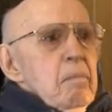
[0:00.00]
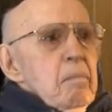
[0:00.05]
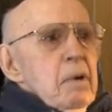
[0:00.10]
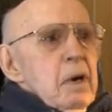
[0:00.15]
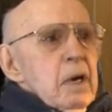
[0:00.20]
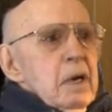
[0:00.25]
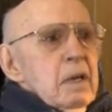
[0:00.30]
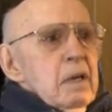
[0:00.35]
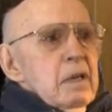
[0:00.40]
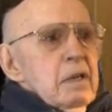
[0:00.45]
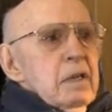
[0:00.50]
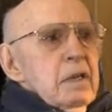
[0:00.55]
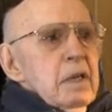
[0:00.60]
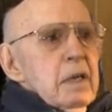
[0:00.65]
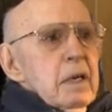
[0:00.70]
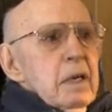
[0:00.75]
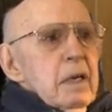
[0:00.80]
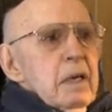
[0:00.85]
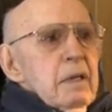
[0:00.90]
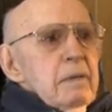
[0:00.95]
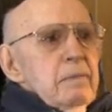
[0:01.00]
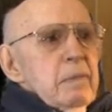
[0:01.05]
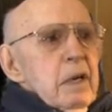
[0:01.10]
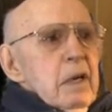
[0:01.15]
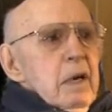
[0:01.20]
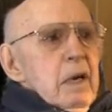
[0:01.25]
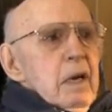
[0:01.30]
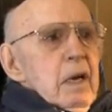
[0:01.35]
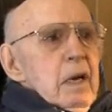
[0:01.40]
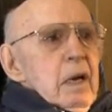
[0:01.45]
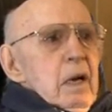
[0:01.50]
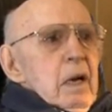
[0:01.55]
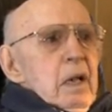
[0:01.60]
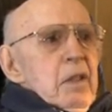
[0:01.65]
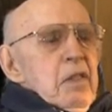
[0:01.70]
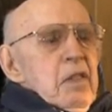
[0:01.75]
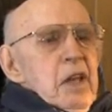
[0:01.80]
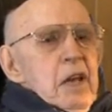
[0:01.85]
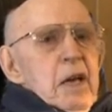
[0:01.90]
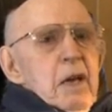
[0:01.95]
But
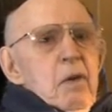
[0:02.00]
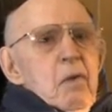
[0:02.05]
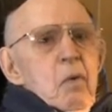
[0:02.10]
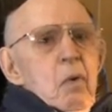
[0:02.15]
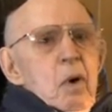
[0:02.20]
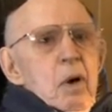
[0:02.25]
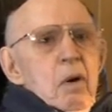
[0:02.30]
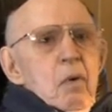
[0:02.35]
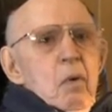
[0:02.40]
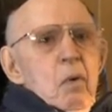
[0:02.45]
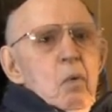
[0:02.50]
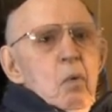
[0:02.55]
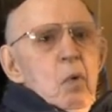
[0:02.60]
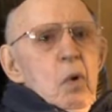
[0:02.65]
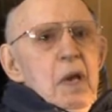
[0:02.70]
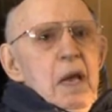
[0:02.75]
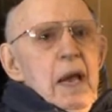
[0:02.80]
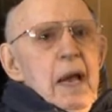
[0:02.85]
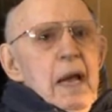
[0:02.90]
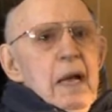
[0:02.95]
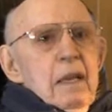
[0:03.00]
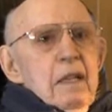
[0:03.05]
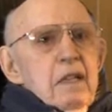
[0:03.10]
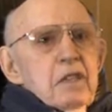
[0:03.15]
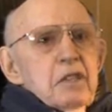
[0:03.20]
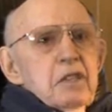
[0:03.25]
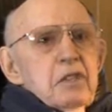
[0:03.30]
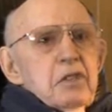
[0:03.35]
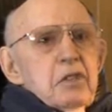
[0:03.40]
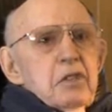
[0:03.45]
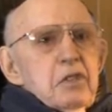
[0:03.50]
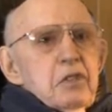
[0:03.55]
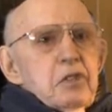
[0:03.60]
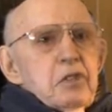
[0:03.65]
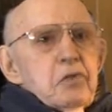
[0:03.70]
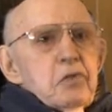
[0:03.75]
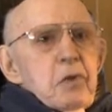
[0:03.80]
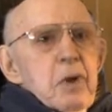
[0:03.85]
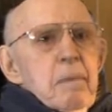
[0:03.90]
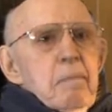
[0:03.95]
then we had this
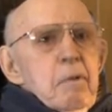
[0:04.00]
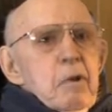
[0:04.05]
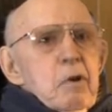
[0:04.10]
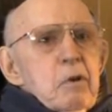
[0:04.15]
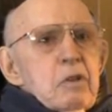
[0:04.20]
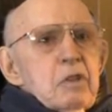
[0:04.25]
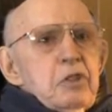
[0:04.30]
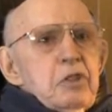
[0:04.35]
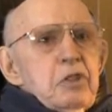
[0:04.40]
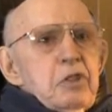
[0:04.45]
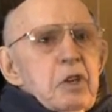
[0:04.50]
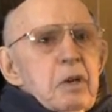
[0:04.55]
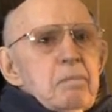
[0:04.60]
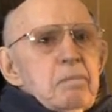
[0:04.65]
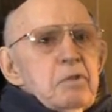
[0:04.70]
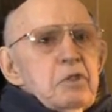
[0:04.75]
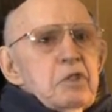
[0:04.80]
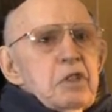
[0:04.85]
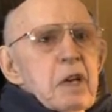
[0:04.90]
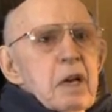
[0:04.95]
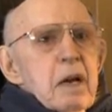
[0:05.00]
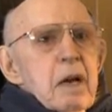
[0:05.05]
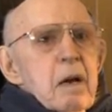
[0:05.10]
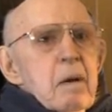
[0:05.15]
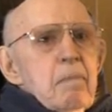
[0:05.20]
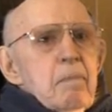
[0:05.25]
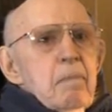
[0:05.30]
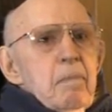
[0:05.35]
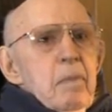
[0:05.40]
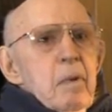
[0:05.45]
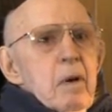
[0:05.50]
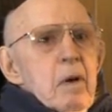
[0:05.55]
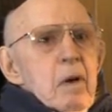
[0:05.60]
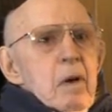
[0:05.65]
distributorship set up